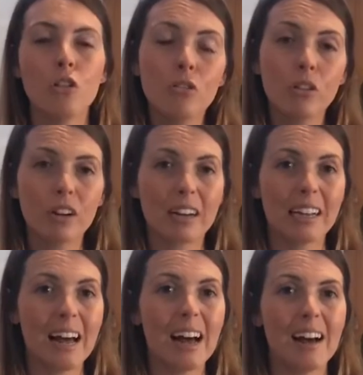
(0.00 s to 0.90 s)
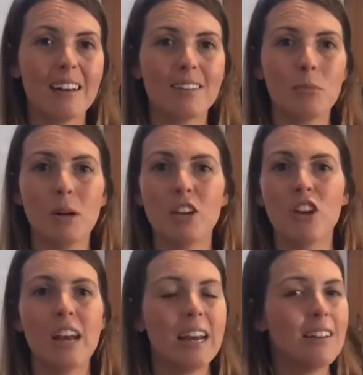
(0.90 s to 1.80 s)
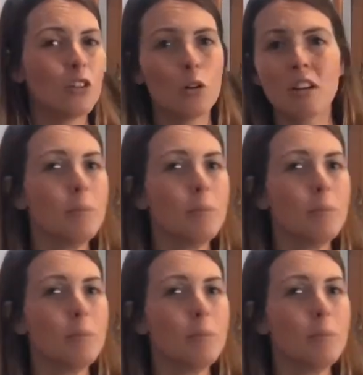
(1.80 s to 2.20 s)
through a class which is going